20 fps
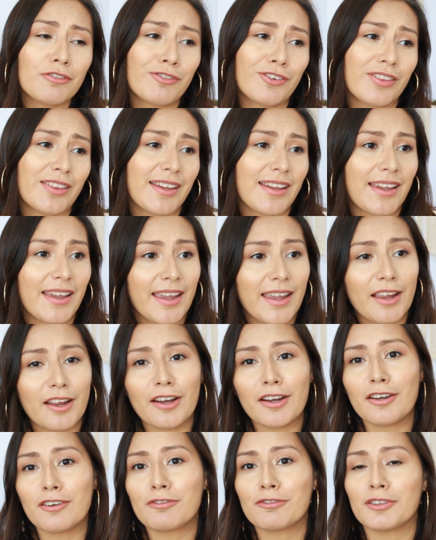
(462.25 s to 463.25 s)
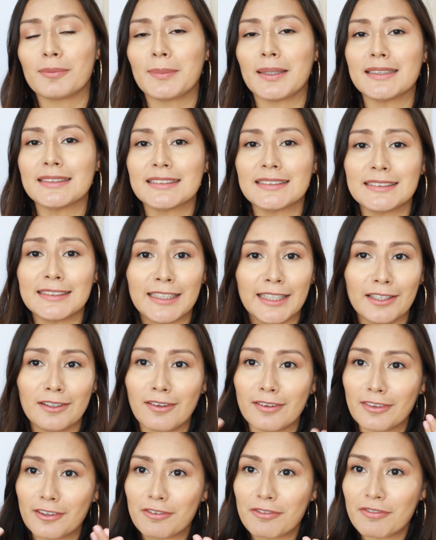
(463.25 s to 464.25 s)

for the hair, for my skin on the